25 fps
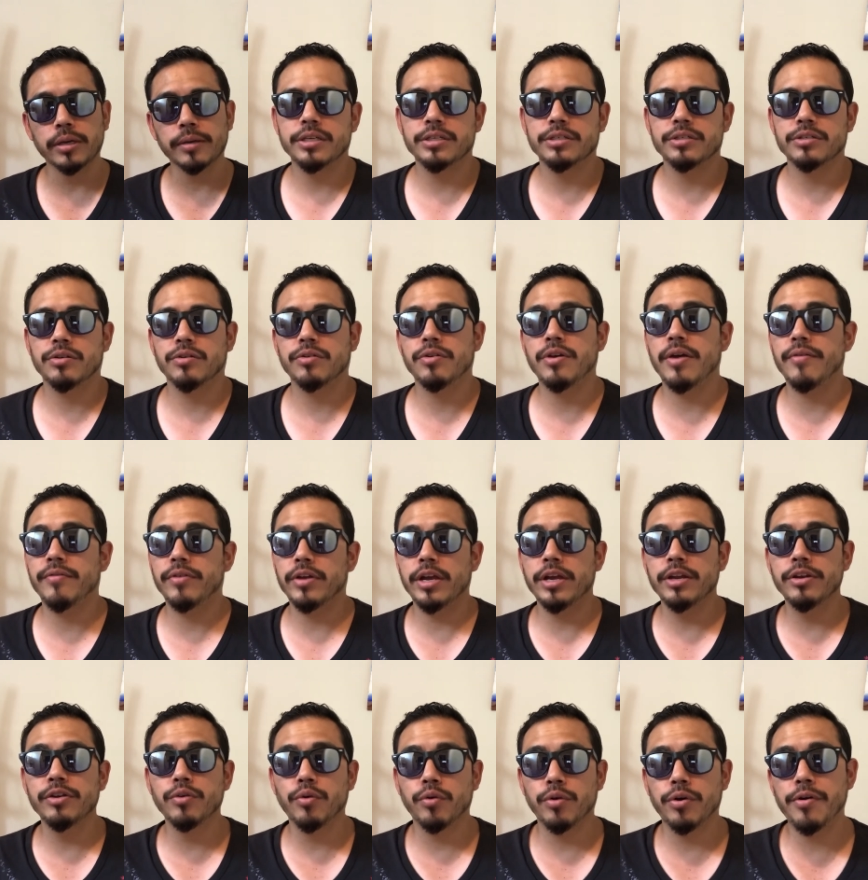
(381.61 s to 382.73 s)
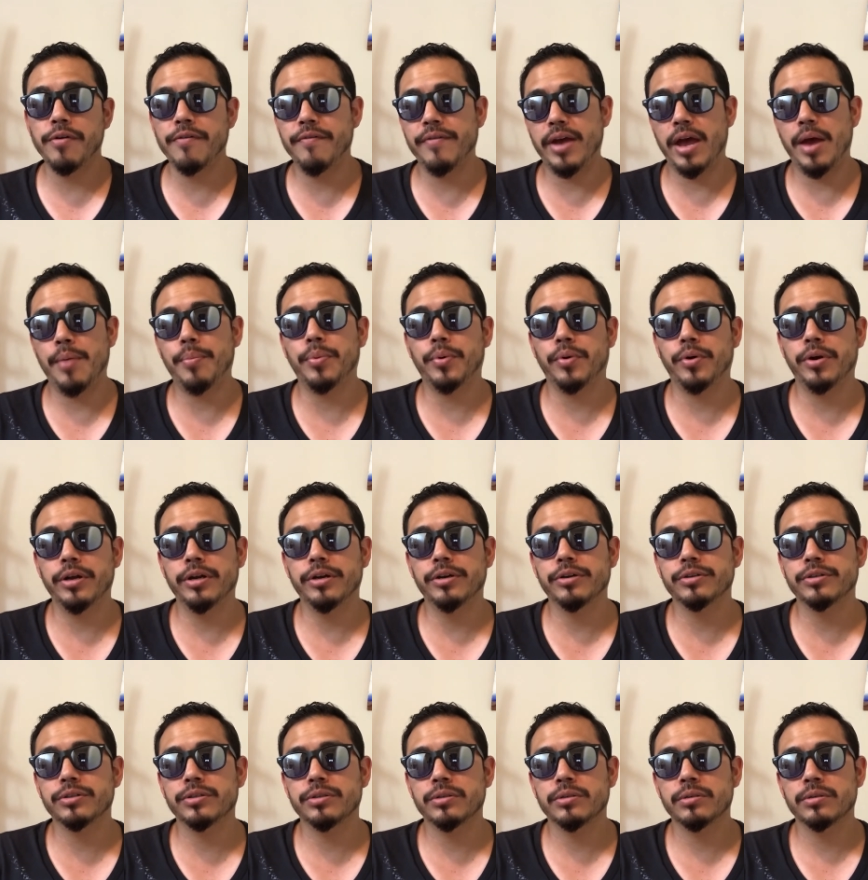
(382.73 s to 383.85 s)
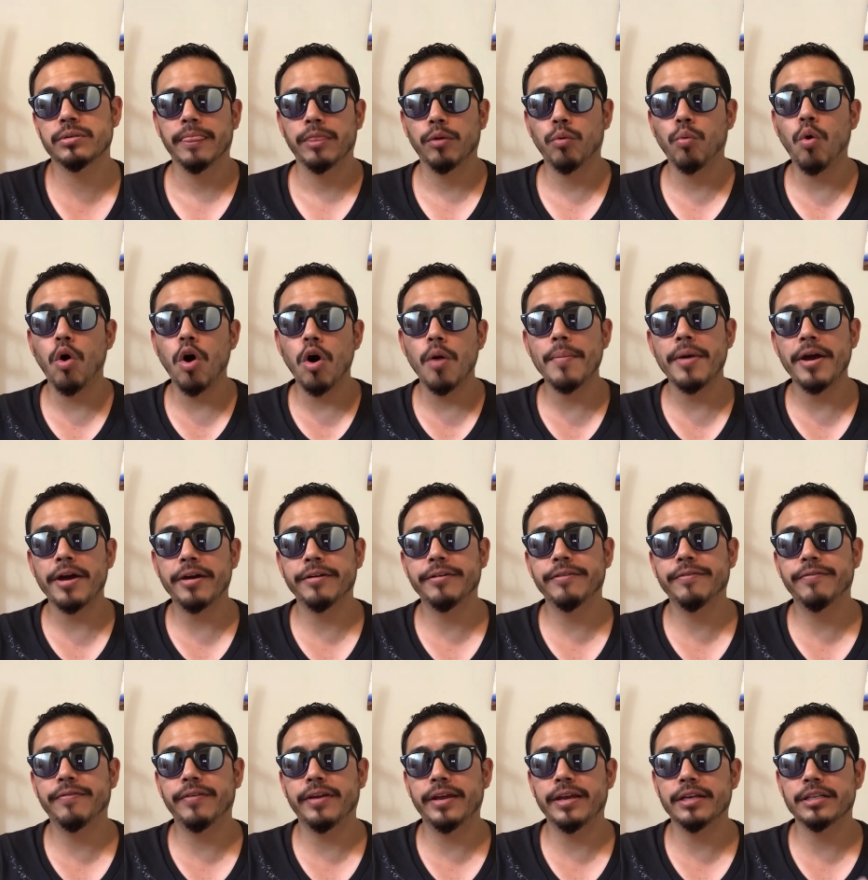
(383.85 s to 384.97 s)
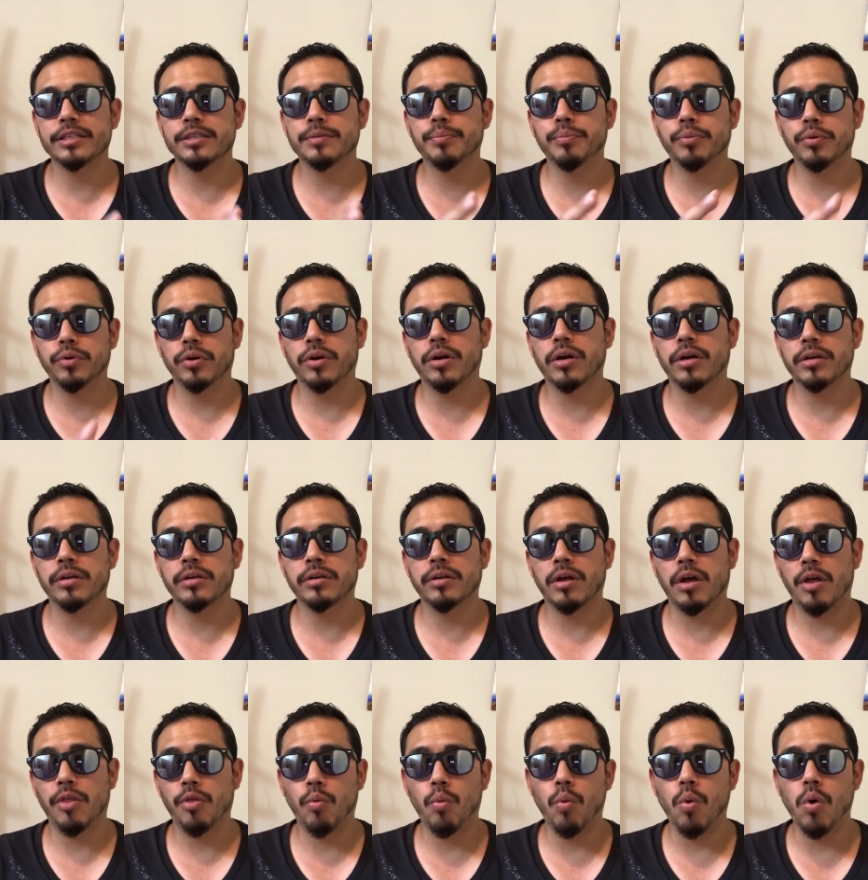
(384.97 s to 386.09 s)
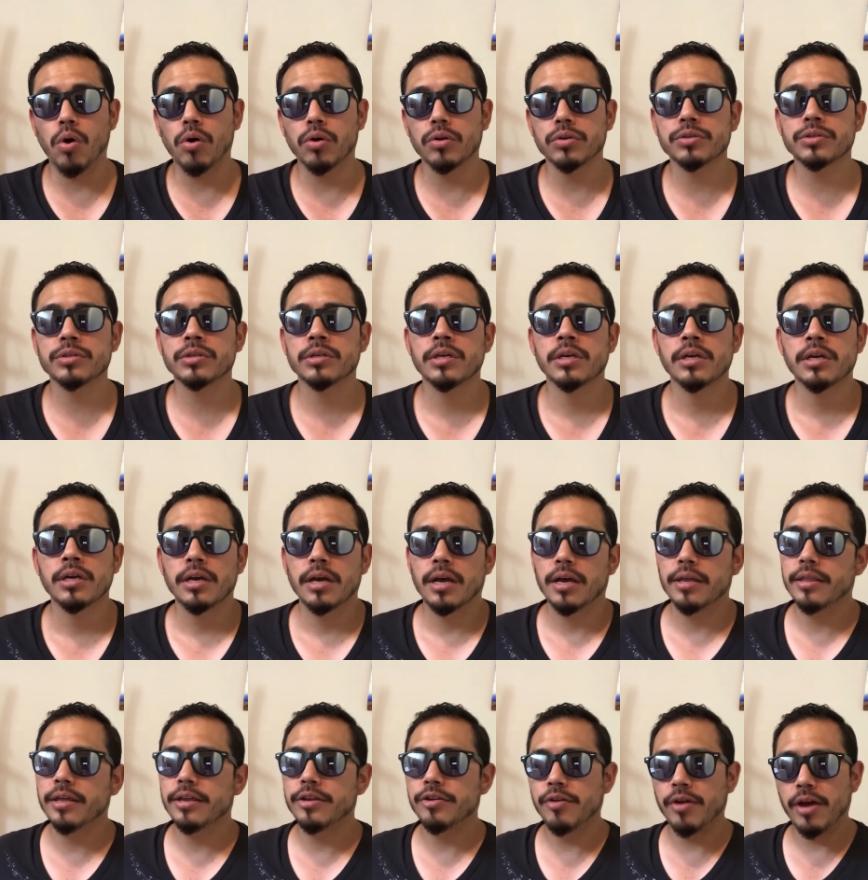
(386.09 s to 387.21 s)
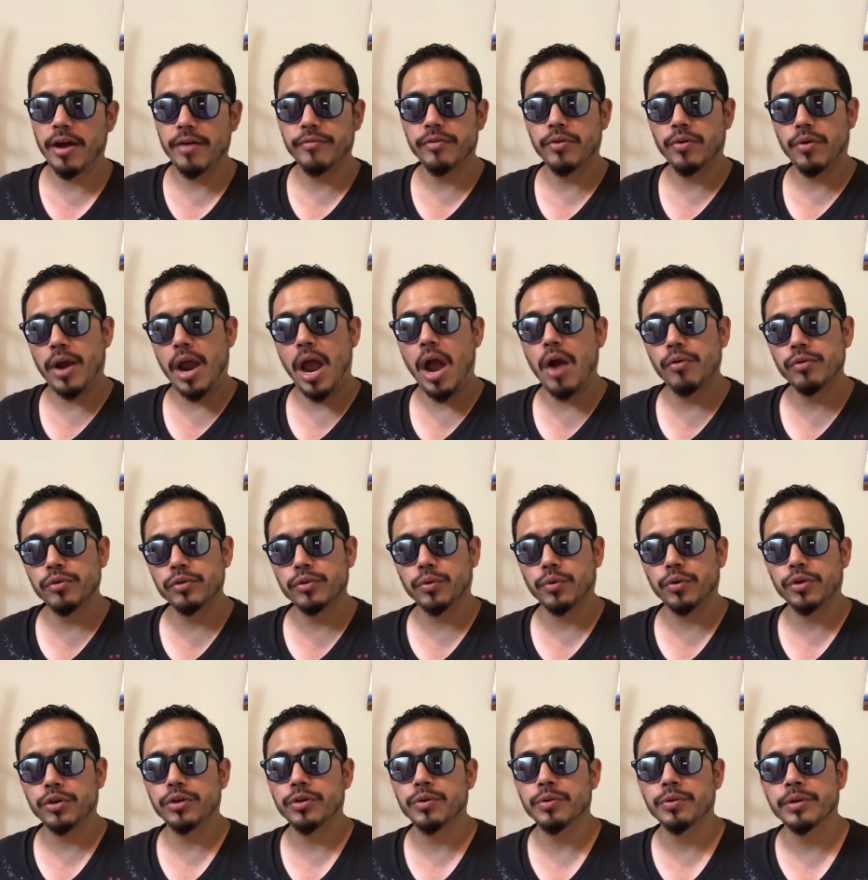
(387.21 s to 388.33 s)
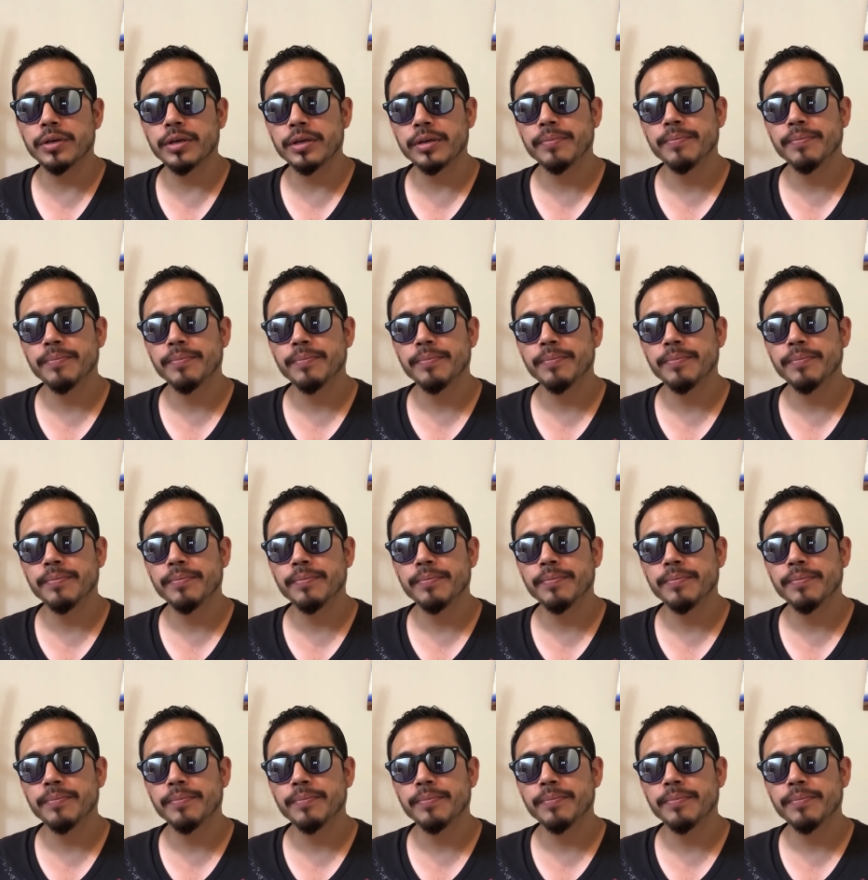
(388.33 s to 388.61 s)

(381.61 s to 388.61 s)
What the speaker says: So you have your indoor evaporators, the wall-mounted fans put on the walls, and then you have your outdoor unit